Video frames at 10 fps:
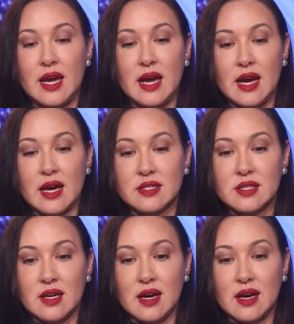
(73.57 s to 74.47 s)

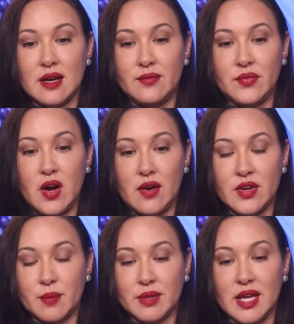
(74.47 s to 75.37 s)
and uh,
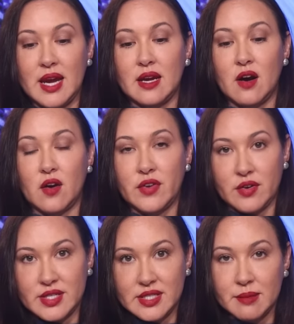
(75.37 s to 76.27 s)
Javier Milei are
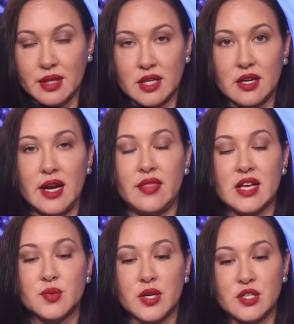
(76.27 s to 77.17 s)
very similar, and
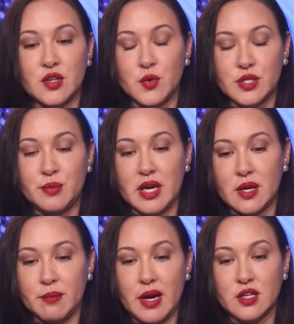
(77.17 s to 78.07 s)
that's what he, who he's
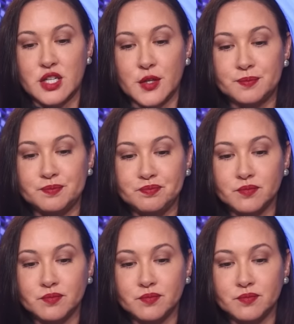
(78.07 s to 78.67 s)
being compared to.